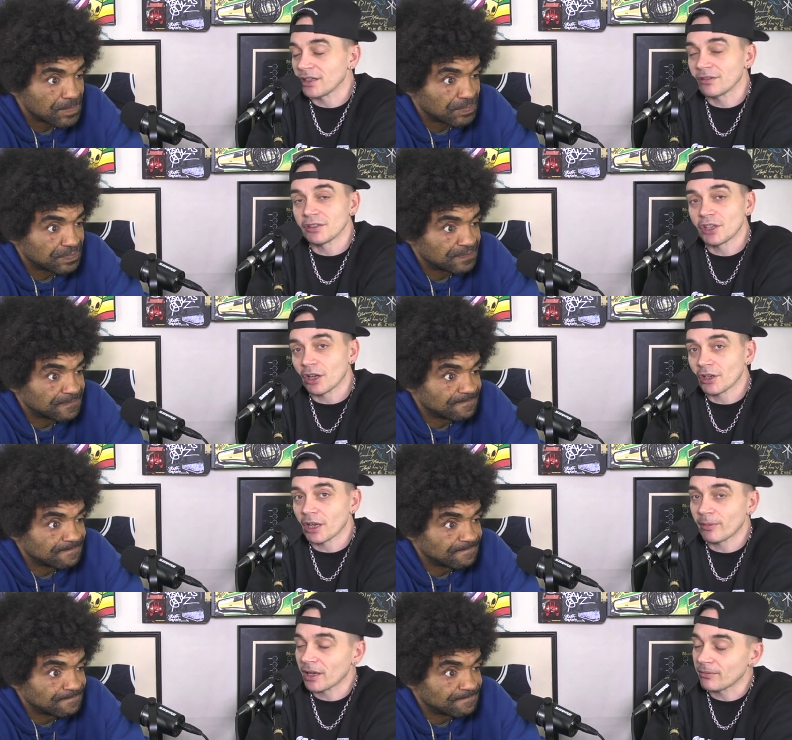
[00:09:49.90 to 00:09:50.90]
Speaker 1: here and don't
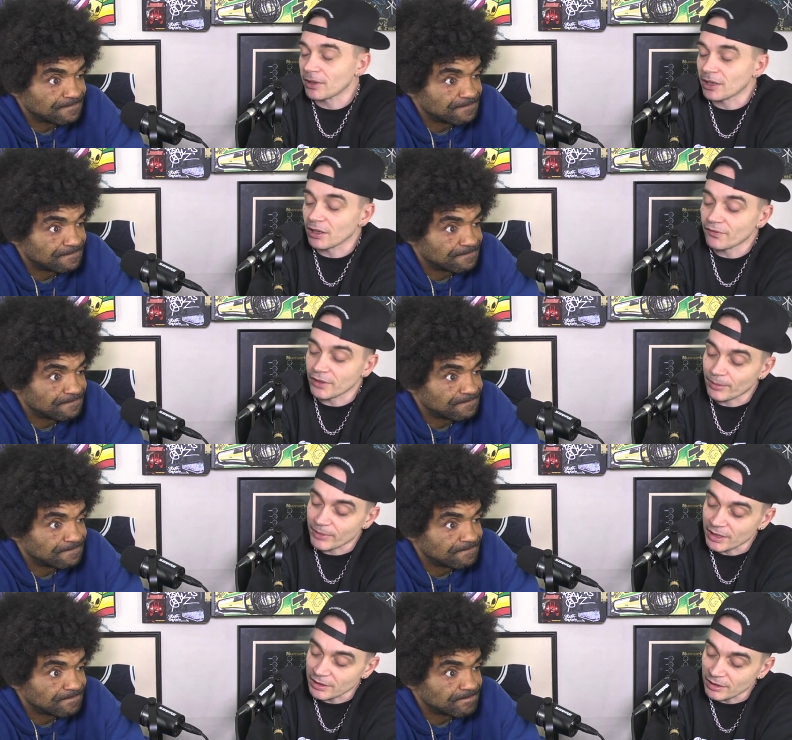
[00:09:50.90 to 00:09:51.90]
know about Marv, I
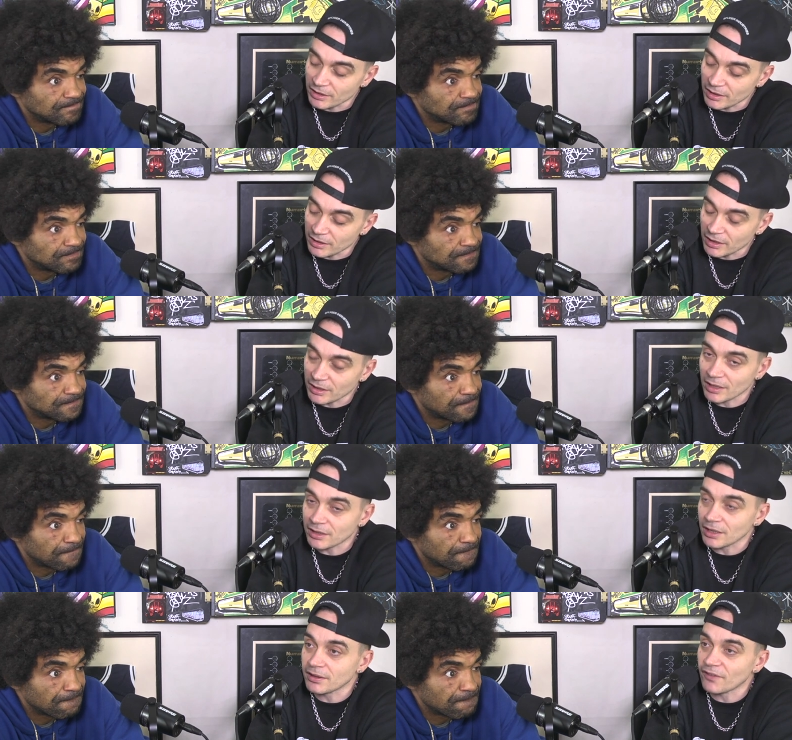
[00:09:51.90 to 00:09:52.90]
mean, the, the,
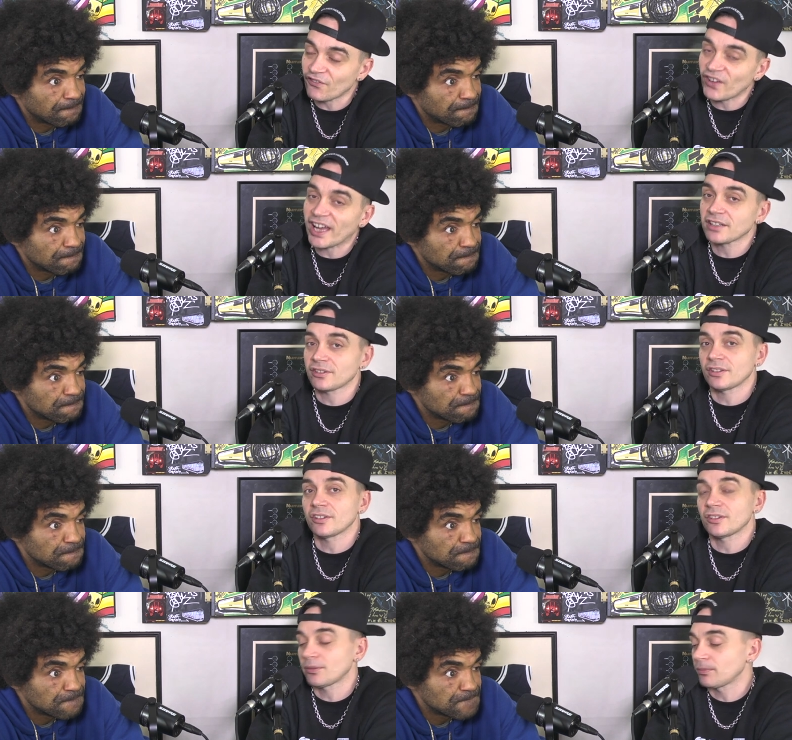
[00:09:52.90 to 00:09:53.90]
the, the facts
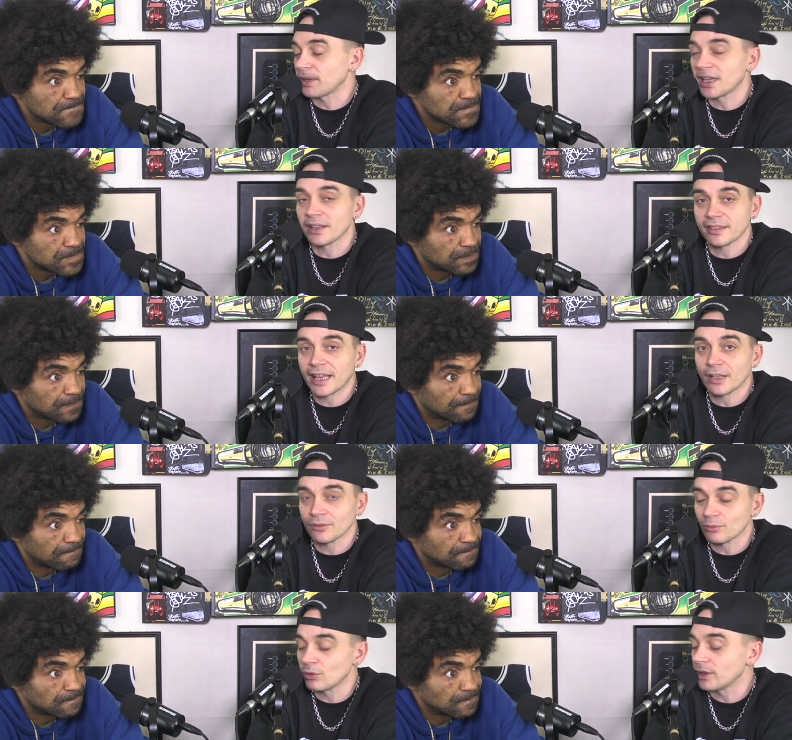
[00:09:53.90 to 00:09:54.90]
speak a
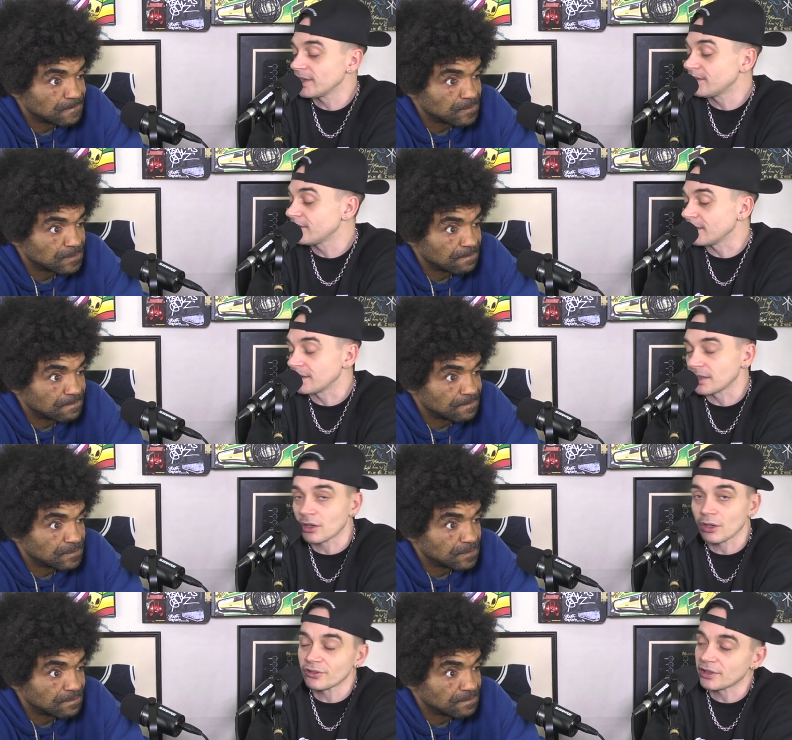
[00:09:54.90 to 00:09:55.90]
thousand words. The, the
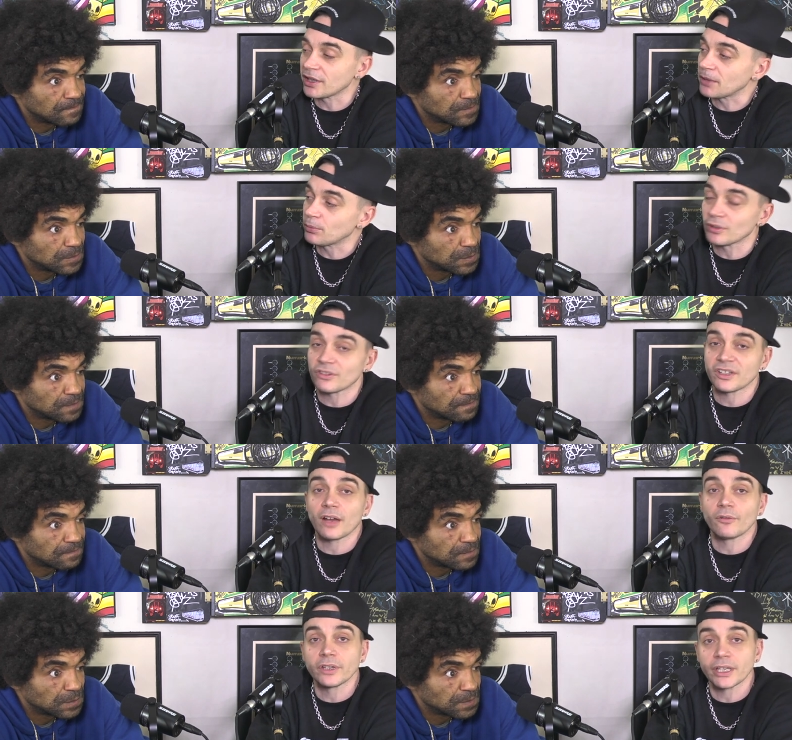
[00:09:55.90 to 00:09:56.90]
content he puts
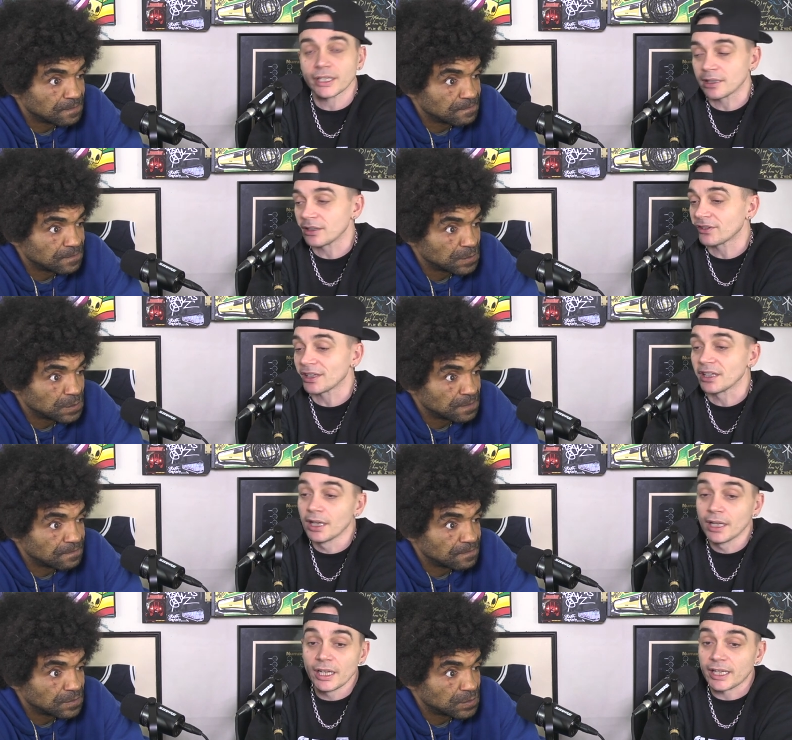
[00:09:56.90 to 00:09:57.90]
out ridiculous. And,
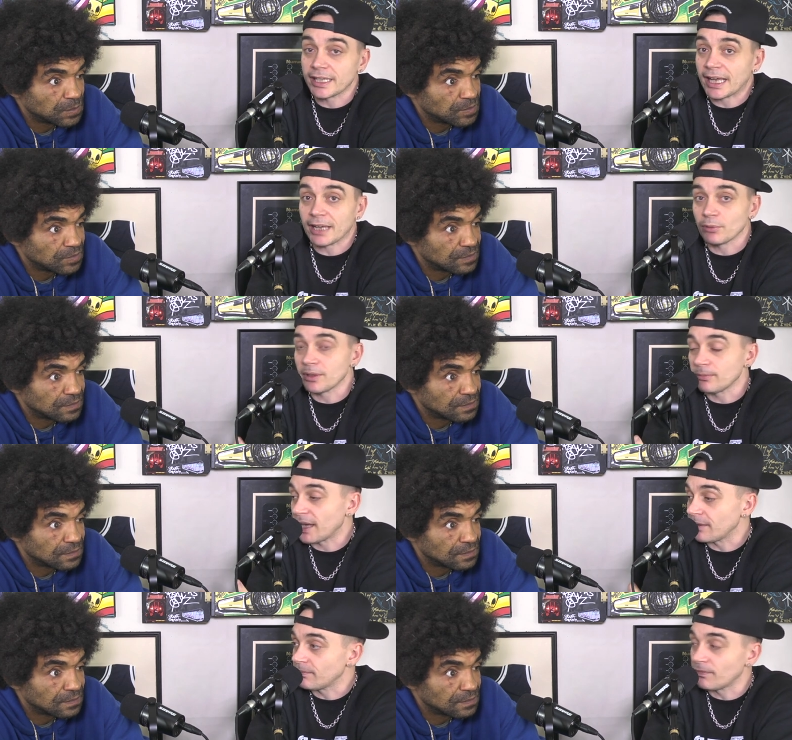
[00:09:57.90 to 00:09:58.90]
and again, we
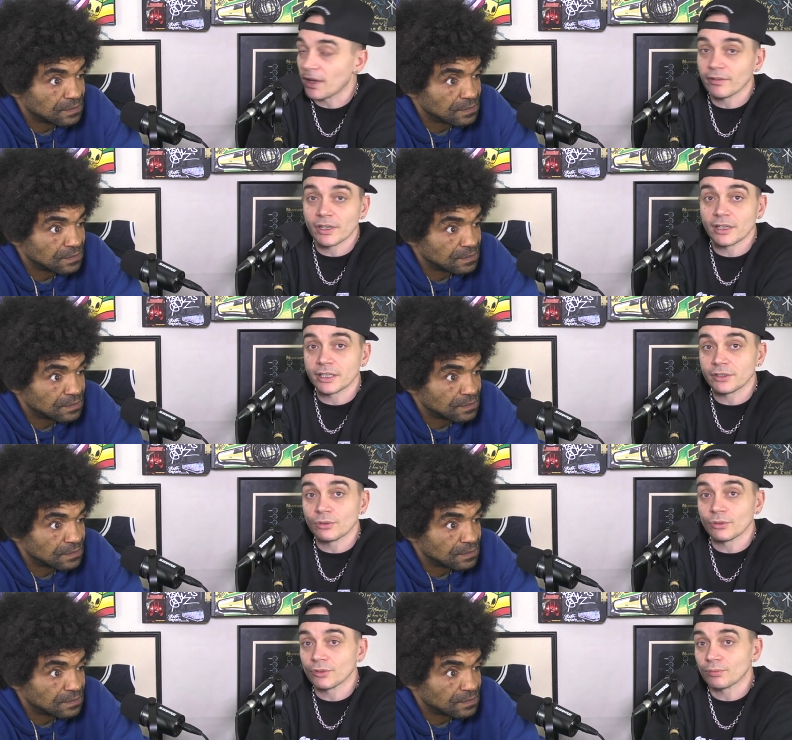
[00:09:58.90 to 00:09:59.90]
met very early
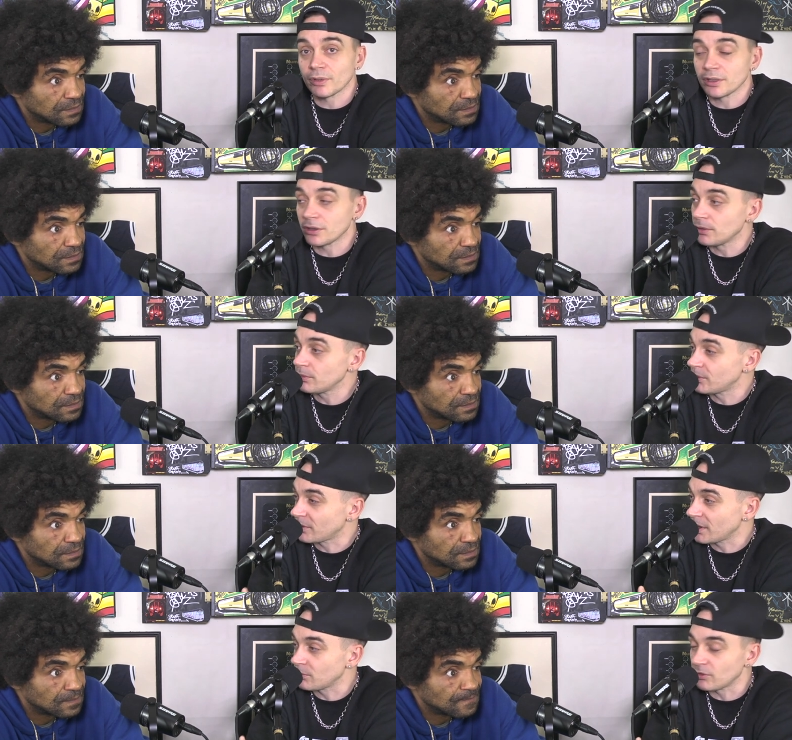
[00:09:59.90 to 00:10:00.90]
doors when you were
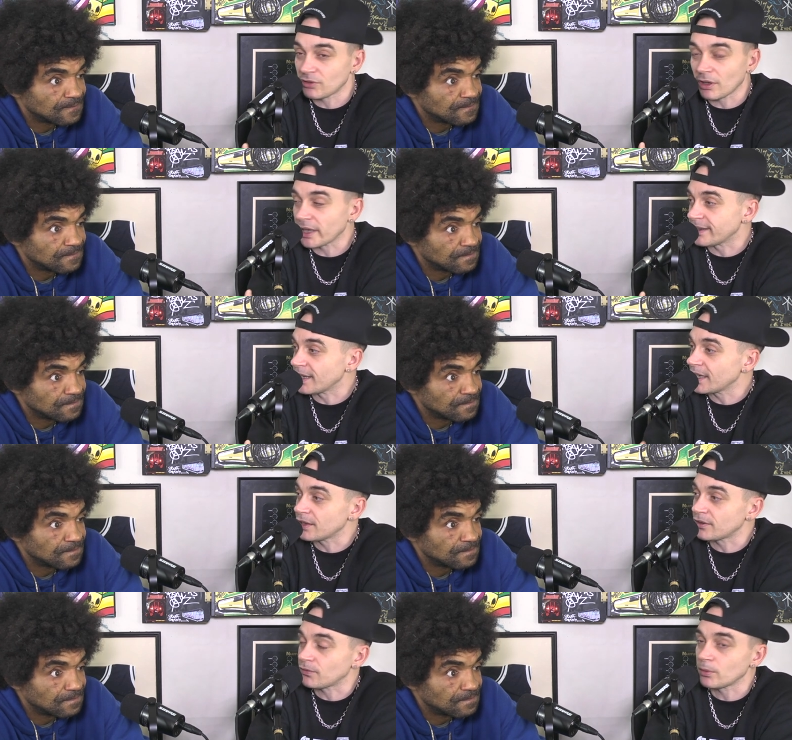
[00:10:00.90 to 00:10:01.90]
just, these were just
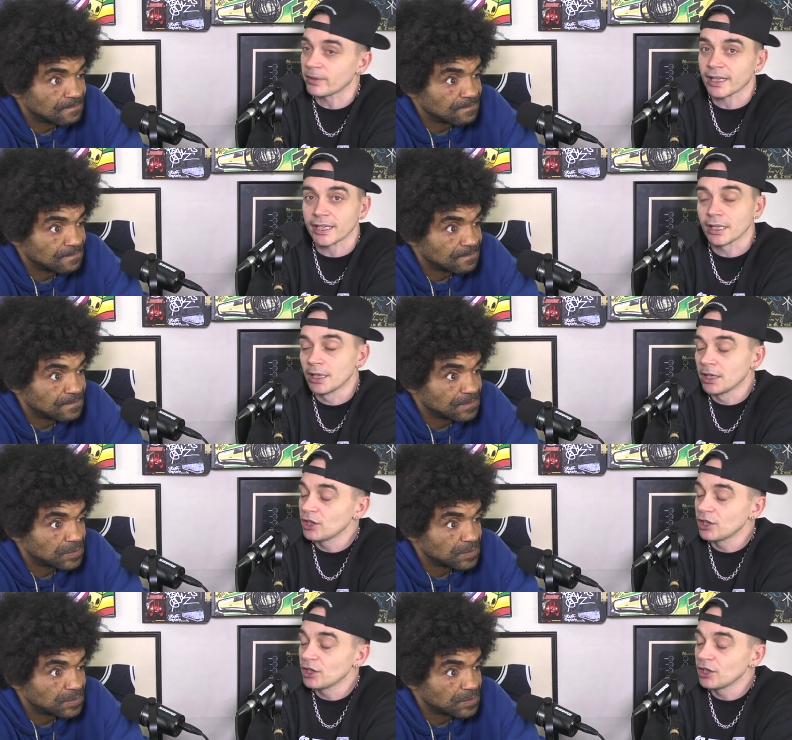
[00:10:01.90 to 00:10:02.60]
ideas formulating